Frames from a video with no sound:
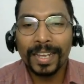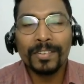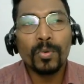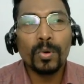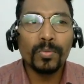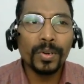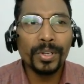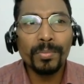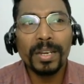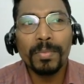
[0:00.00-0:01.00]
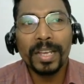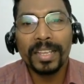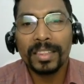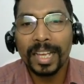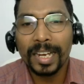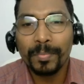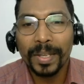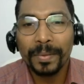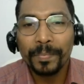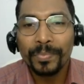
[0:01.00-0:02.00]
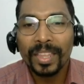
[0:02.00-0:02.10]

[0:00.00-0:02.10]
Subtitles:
And what do you mean by enthalpy?